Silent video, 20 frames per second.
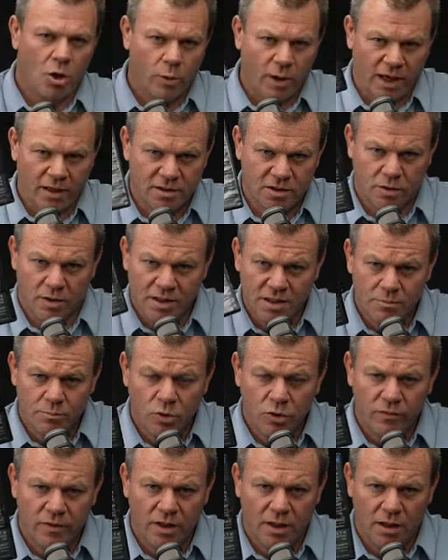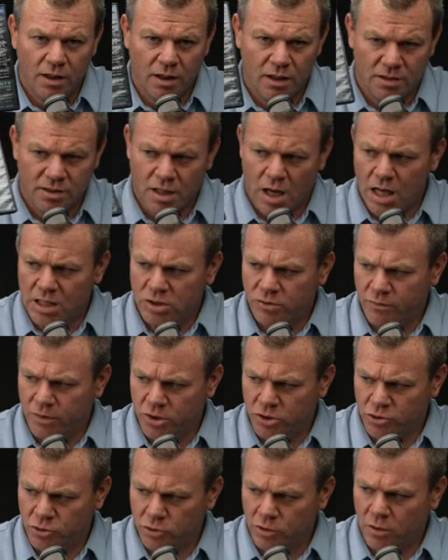Okay, so this movie is
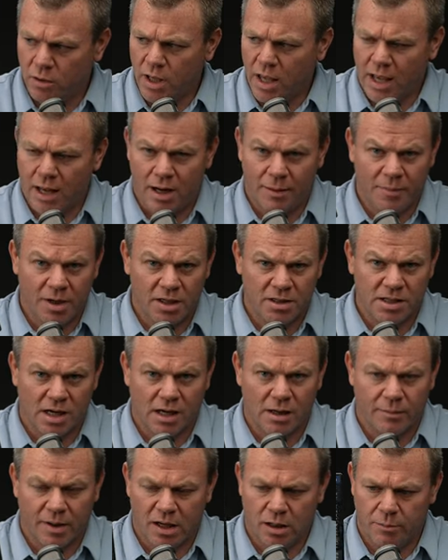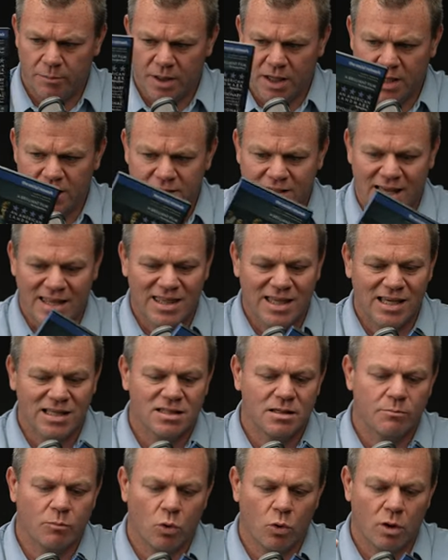controversial and I'm gonna talk about it because I think
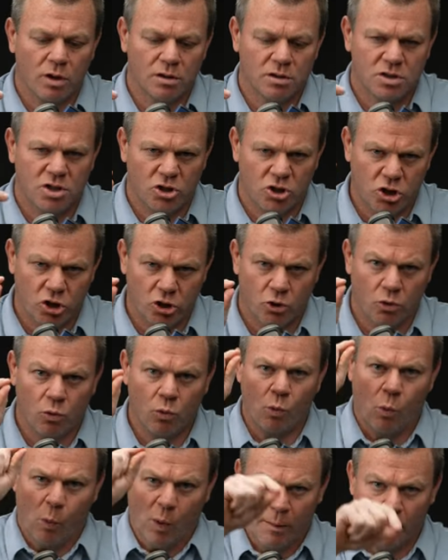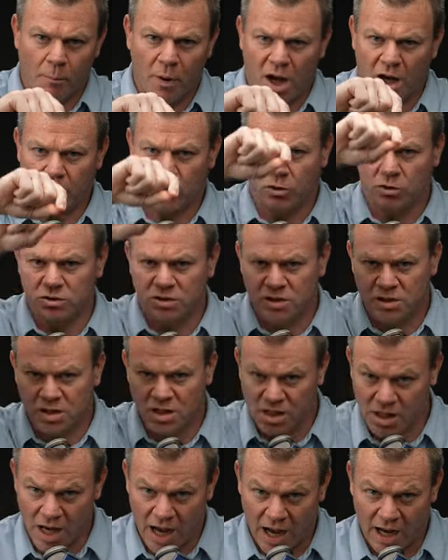it's important to know what models
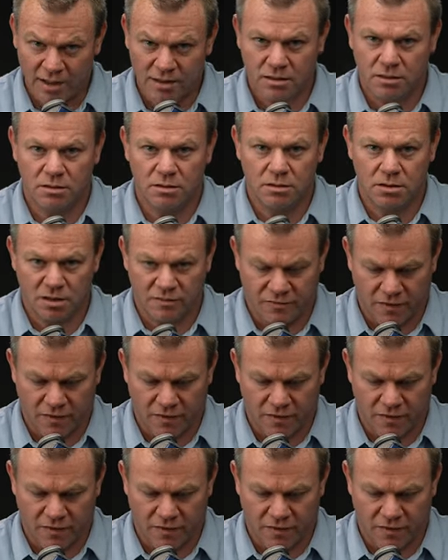not to